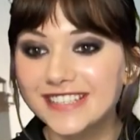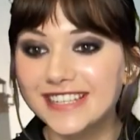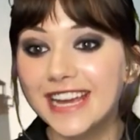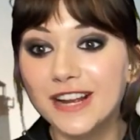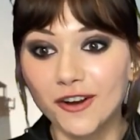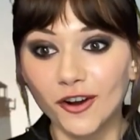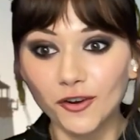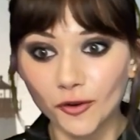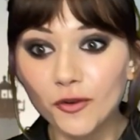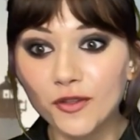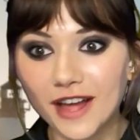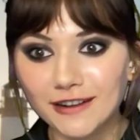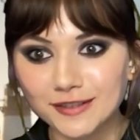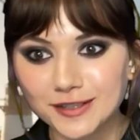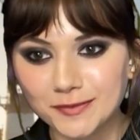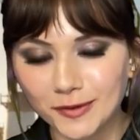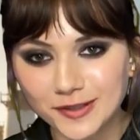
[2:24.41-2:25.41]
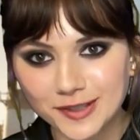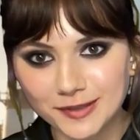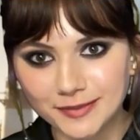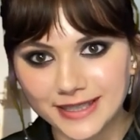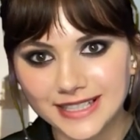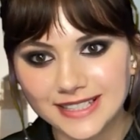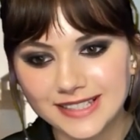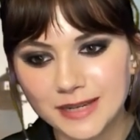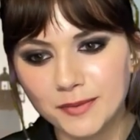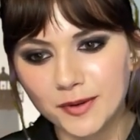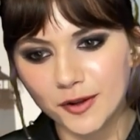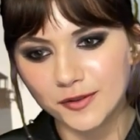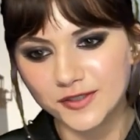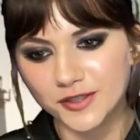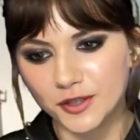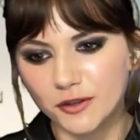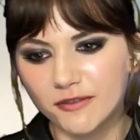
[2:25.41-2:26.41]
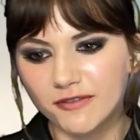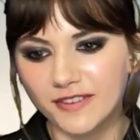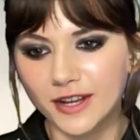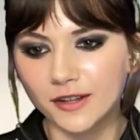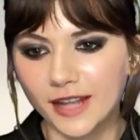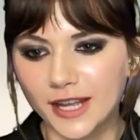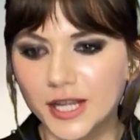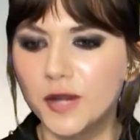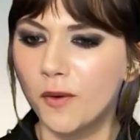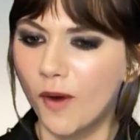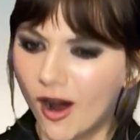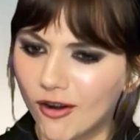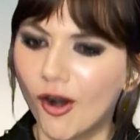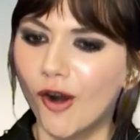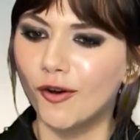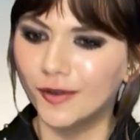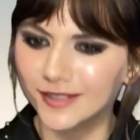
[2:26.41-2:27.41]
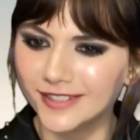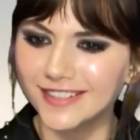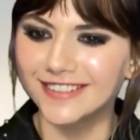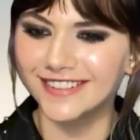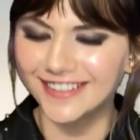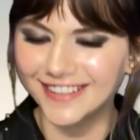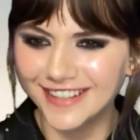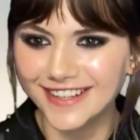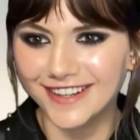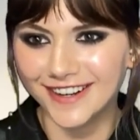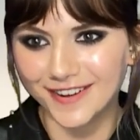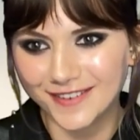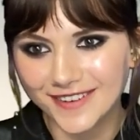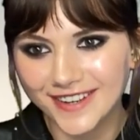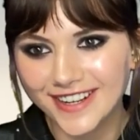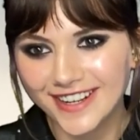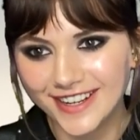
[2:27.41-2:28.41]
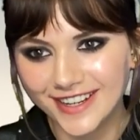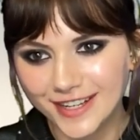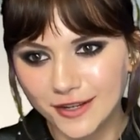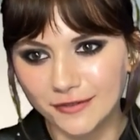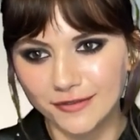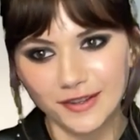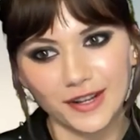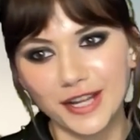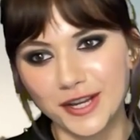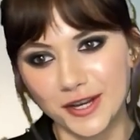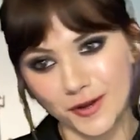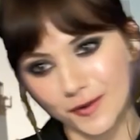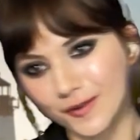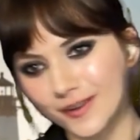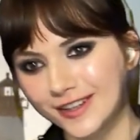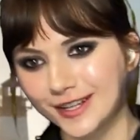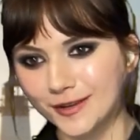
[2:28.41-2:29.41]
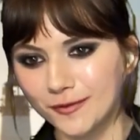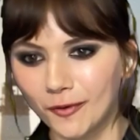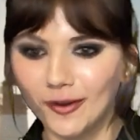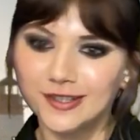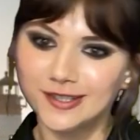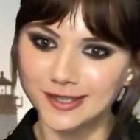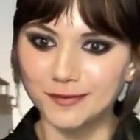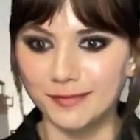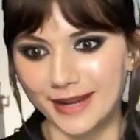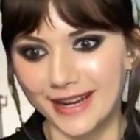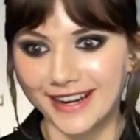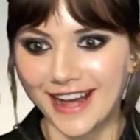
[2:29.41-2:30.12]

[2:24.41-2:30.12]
to take on all that responsibility, but also you feel like you are old and, you know, you feel like you you want to be an